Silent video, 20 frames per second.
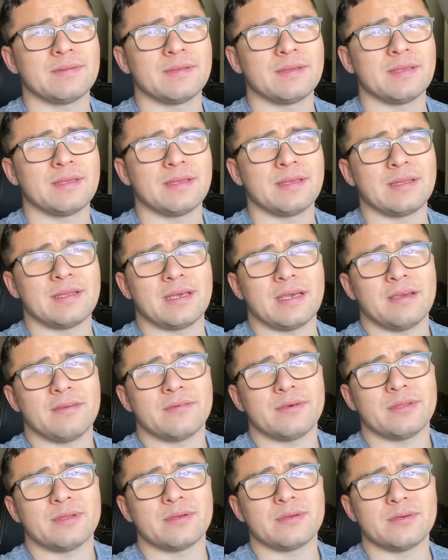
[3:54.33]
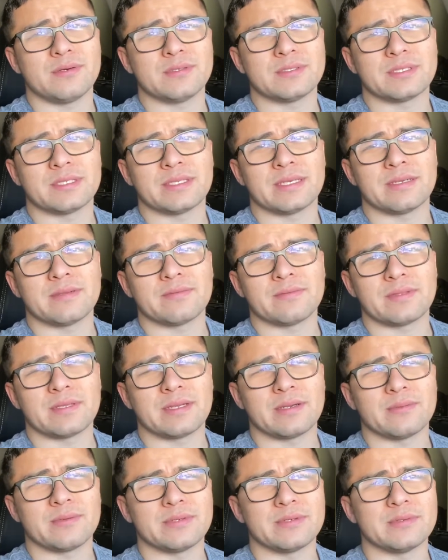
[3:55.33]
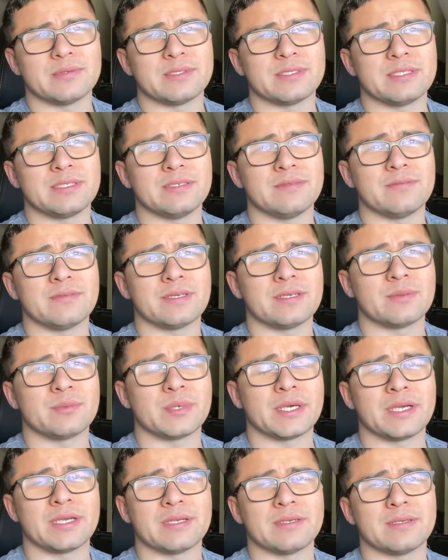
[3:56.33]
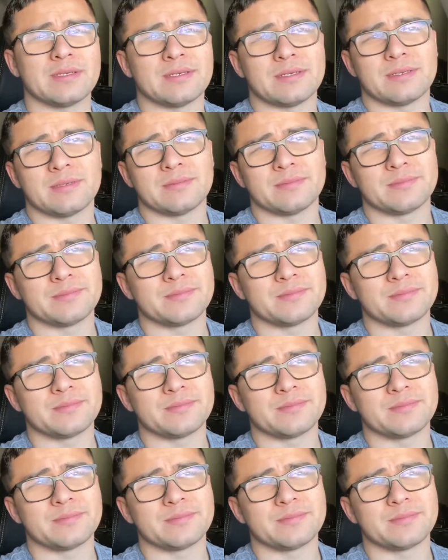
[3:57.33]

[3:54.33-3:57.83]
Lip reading: And I have other goals in life that I want to achieve, like buying a